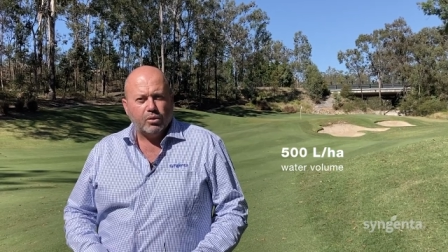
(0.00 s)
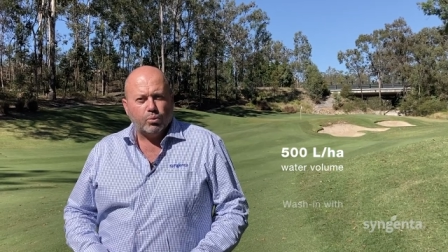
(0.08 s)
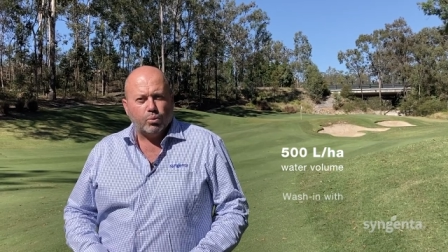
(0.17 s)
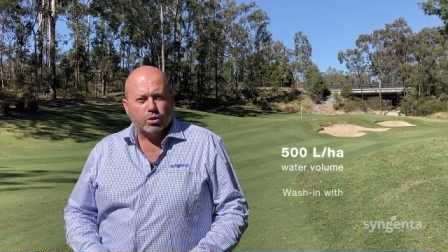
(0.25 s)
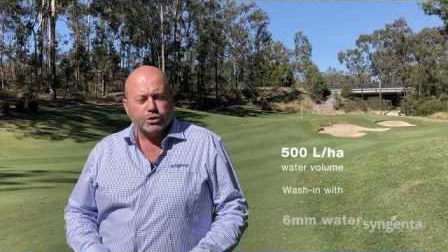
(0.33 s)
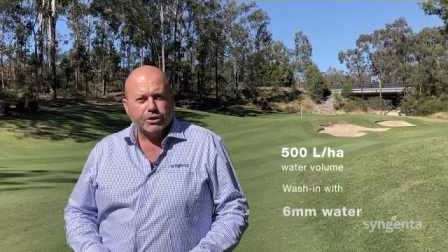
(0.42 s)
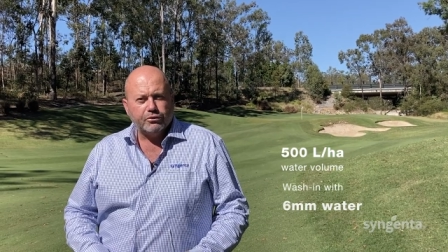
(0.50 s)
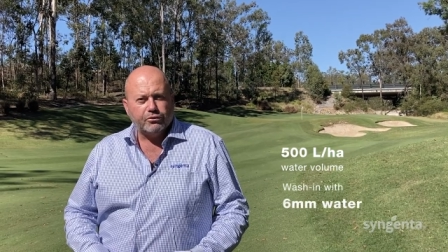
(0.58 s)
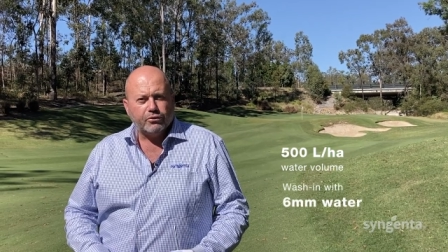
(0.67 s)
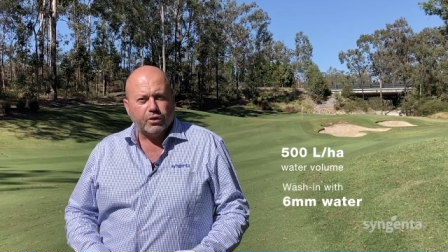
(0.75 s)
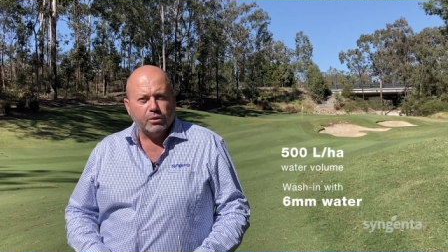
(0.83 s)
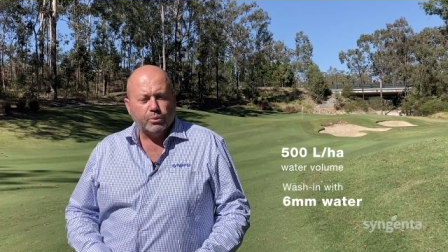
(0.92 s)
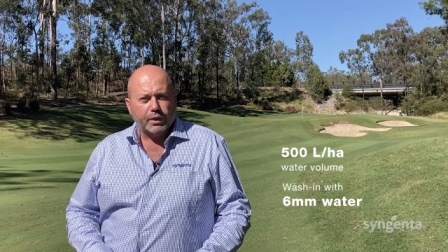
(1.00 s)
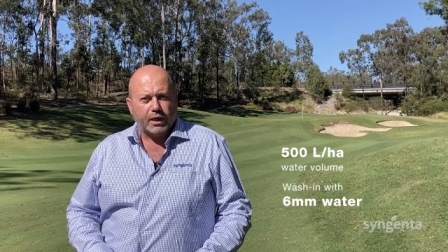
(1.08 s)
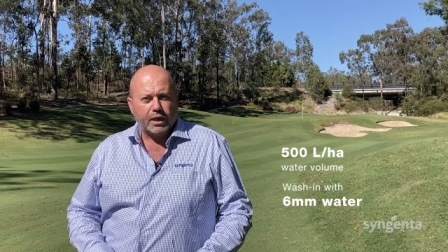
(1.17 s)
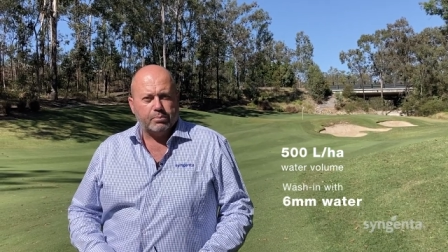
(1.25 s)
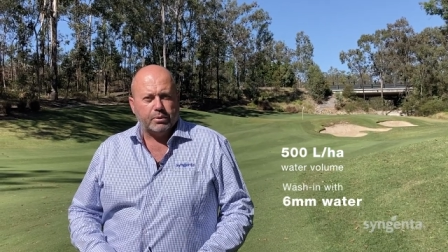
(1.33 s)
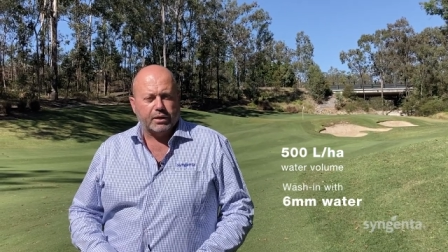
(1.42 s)
Wash in following
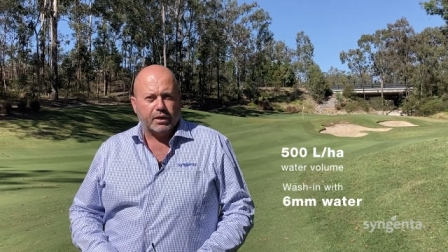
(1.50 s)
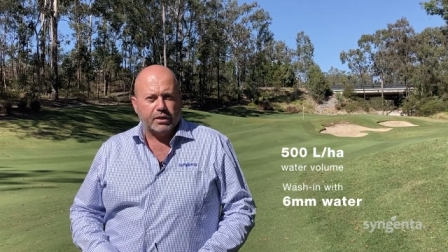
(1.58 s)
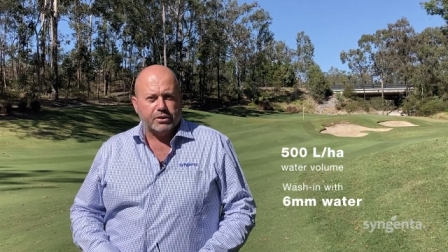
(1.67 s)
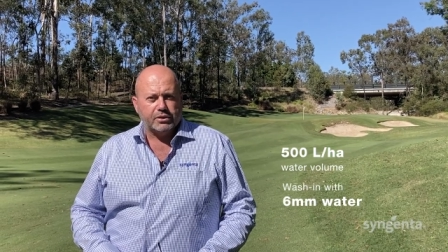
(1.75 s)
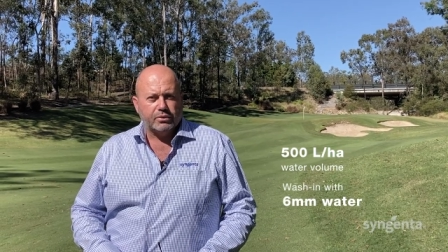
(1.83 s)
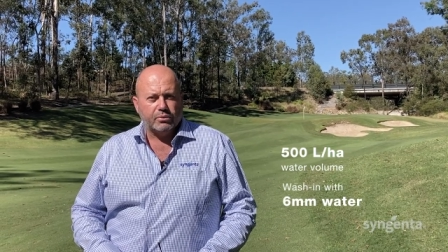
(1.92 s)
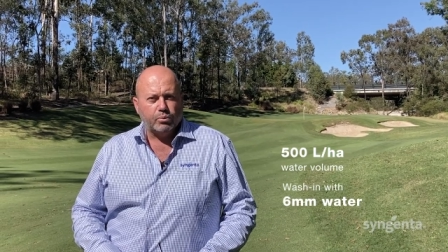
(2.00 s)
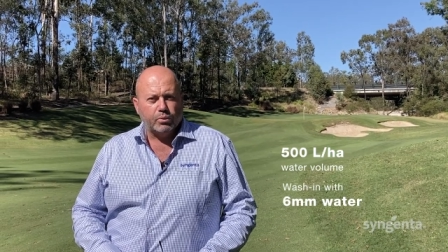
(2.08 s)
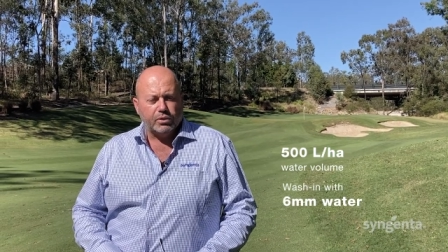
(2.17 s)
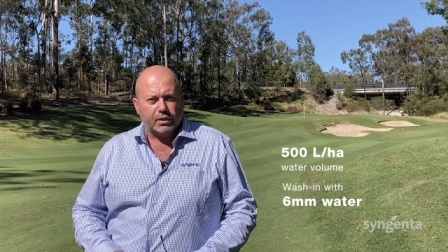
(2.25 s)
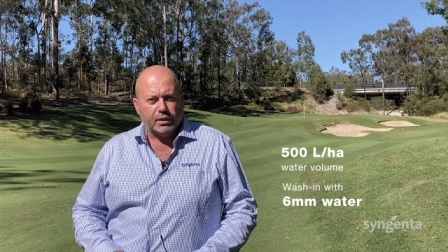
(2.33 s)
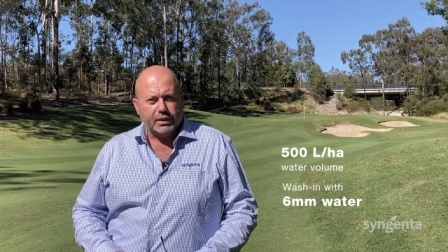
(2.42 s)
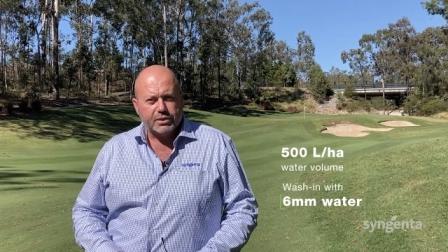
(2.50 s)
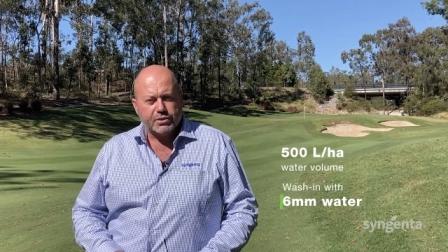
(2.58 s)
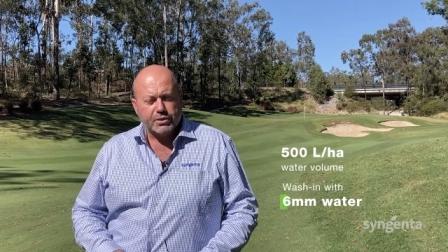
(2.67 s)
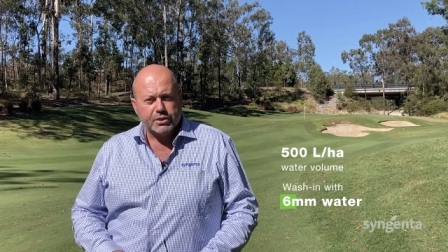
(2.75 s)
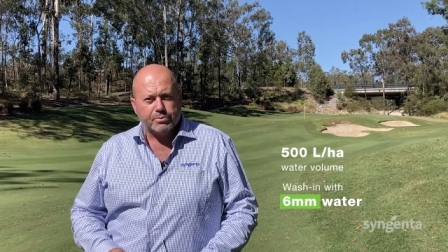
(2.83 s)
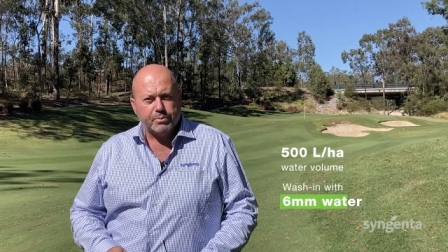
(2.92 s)
application with at least
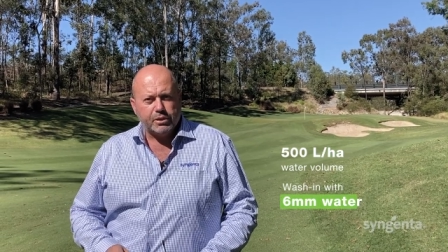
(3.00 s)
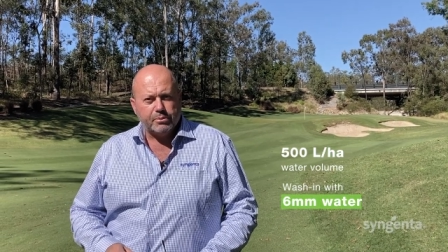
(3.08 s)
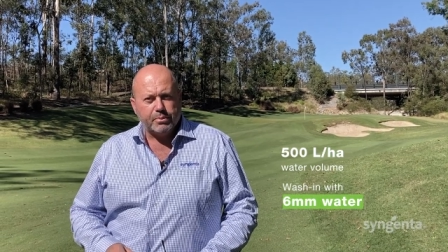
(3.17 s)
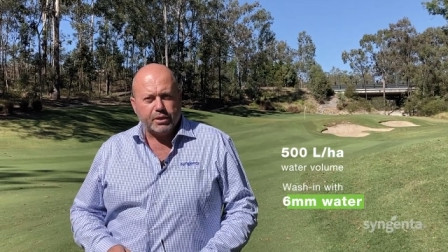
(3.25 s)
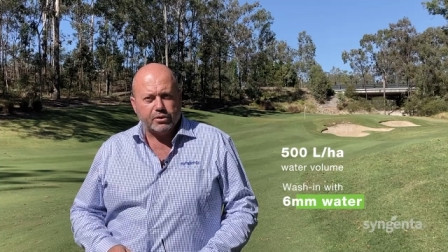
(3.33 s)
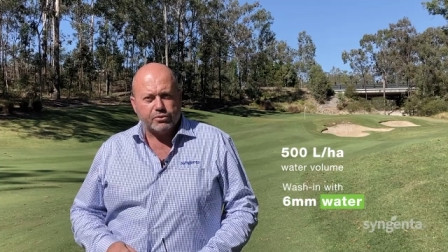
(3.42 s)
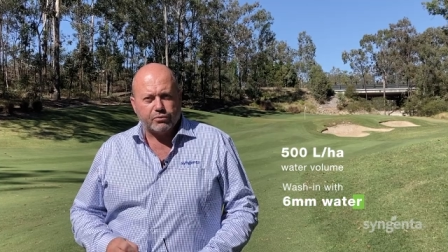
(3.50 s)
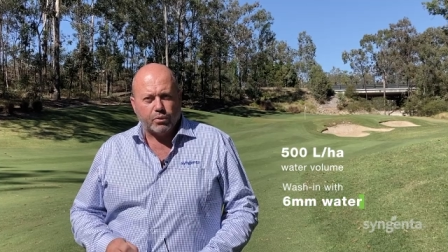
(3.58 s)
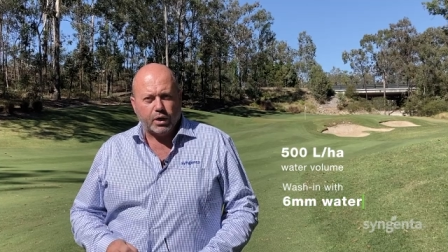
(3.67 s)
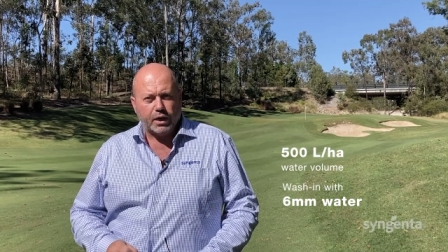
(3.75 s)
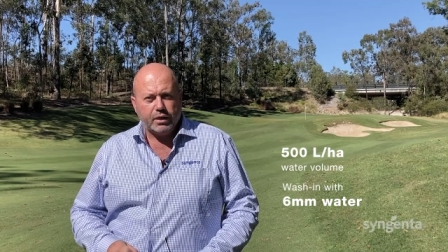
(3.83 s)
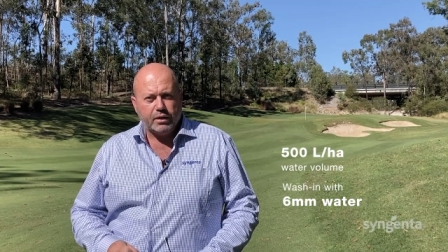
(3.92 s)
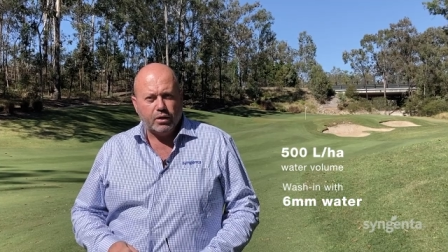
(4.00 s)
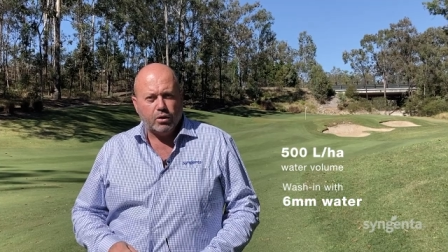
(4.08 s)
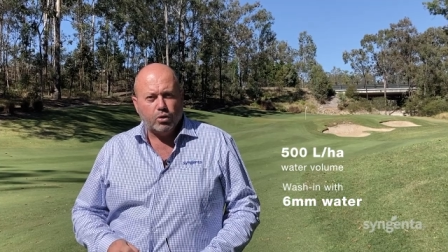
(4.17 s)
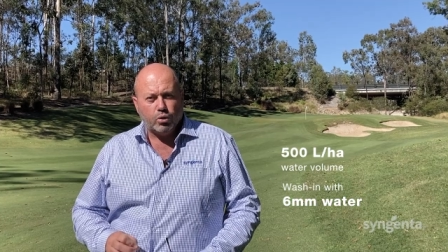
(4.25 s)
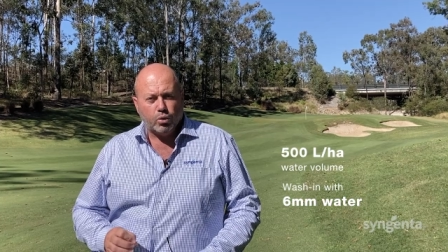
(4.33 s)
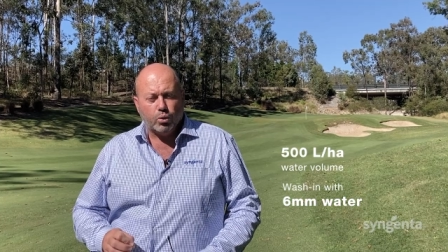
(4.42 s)
6 millimetres of rain
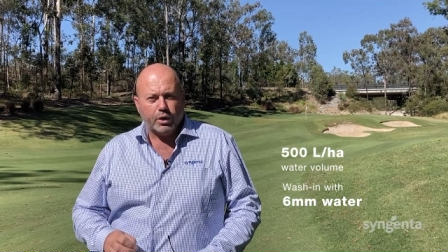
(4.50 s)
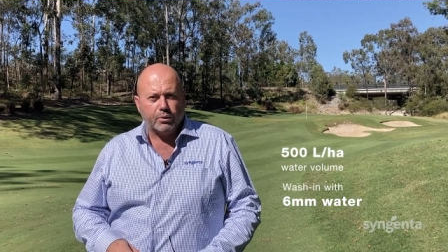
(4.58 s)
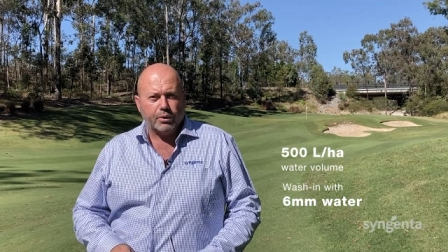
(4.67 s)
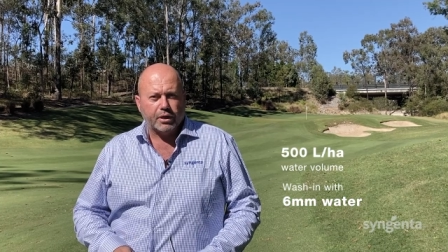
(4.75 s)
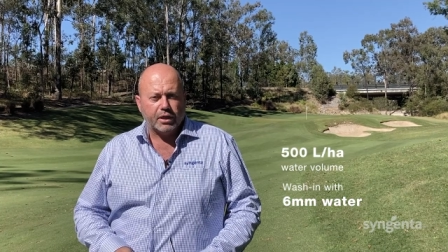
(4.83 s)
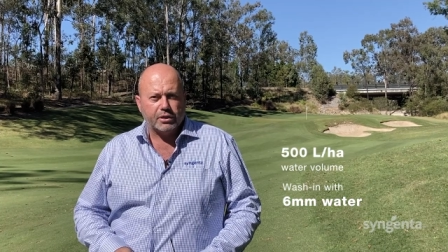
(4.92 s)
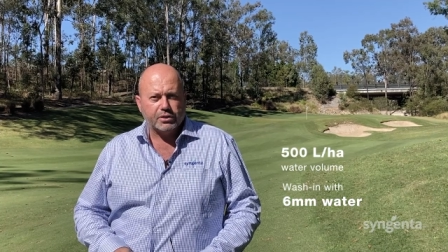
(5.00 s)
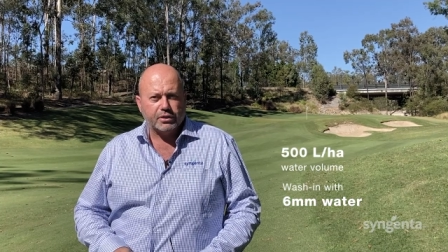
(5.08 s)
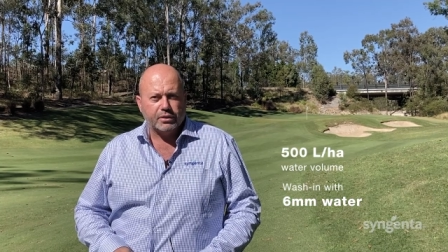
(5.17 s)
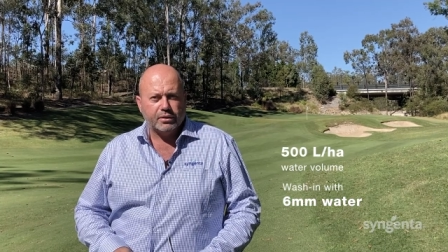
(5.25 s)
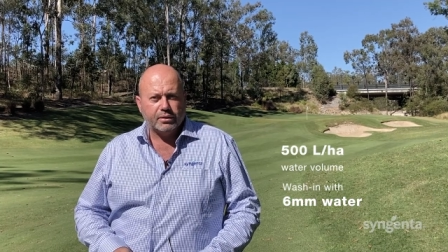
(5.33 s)
or irrigation.